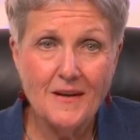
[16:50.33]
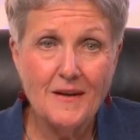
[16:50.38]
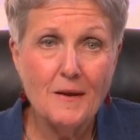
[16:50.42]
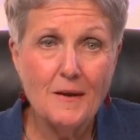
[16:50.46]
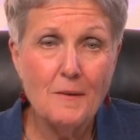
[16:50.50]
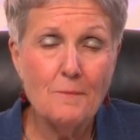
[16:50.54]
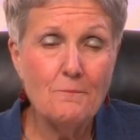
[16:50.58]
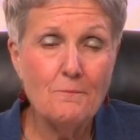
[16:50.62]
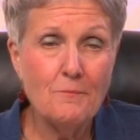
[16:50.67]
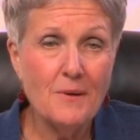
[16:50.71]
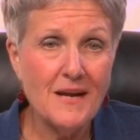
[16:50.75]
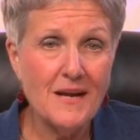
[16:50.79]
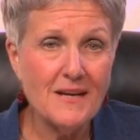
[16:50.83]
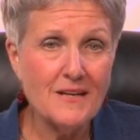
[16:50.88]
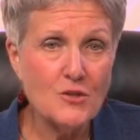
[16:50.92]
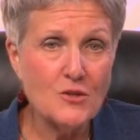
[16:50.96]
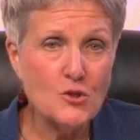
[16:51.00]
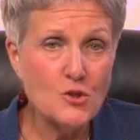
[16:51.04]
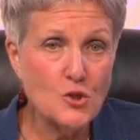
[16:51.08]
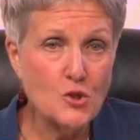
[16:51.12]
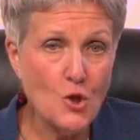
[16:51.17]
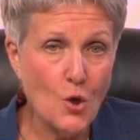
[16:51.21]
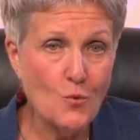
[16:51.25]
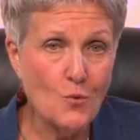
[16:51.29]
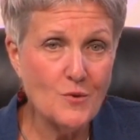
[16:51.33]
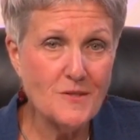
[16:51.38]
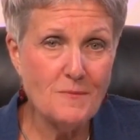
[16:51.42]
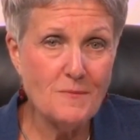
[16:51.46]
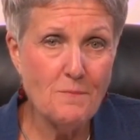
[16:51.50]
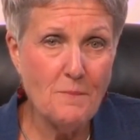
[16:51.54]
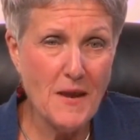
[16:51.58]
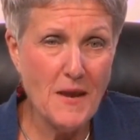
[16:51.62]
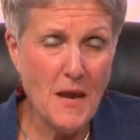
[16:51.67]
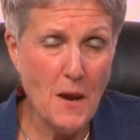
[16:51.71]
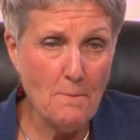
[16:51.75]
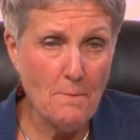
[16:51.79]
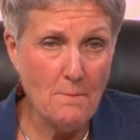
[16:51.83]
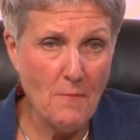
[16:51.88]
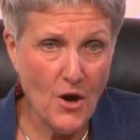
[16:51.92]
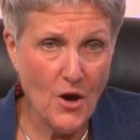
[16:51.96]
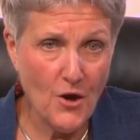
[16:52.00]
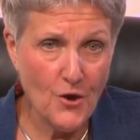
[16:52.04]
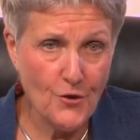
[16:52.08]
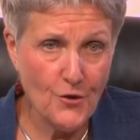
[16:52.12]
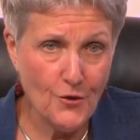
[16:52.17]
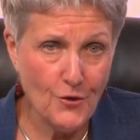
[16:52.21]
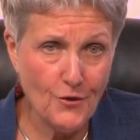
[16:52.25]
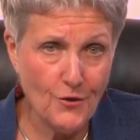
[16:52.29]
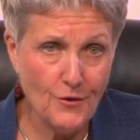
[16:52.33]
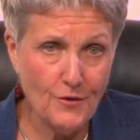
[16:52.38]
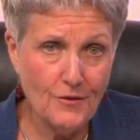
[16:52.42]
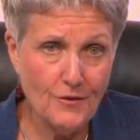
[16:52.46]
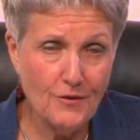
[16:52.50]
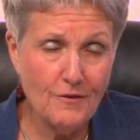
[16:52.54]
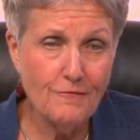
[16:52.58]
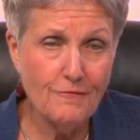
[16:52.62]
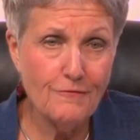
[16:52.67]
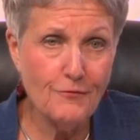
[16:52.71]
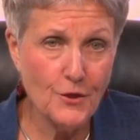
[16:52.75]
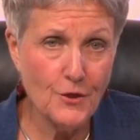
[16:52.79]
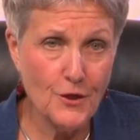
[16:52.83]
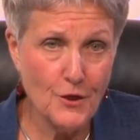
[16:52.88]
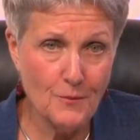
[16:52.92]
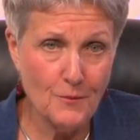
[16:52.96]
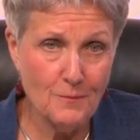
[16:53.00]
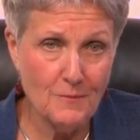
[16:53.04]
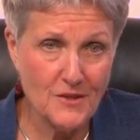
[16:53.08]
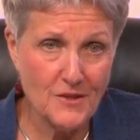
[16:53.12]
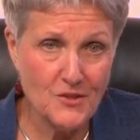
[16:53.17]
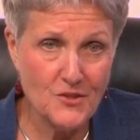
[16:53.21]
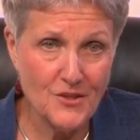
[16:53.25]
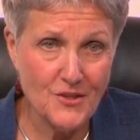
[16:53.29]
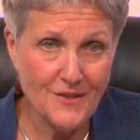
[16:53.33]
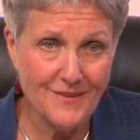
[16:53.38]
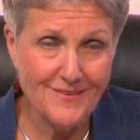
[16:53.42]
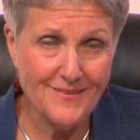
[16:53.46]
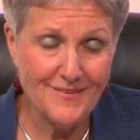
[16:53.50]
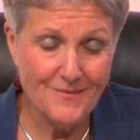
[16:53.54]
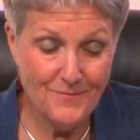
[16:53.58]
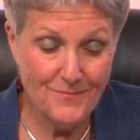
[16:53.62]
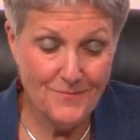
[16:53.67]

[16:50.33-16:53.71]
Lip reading: but don't be a martyr for your mission.